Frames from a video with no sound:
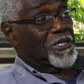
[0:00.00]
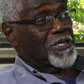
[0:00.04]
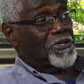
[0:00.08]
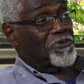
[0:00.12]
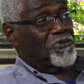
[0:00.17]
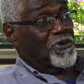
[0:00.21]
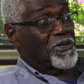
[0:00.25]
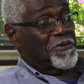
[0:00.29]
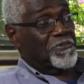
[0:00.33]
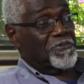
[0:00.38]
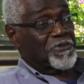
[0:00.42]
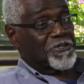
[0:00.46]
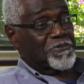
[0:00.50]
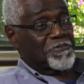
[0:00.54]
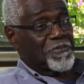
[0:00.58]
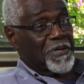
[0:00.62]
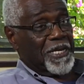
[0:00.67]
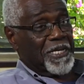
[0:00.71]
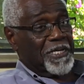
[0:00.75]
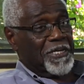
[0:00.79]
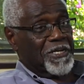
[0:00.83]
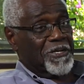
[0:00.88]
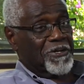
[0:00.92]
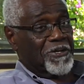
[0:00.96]
the dreams
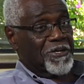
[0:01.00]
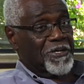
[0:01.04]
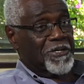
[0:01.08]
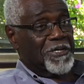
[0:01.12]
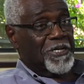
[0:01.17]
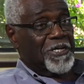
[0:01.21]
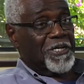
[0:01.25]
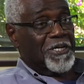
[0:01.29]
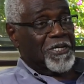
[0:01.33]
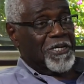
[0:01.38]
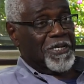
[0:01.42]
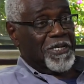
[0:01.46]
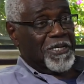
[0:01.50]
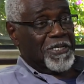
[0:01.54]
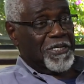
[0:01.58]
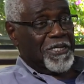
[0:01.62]
meant or mm.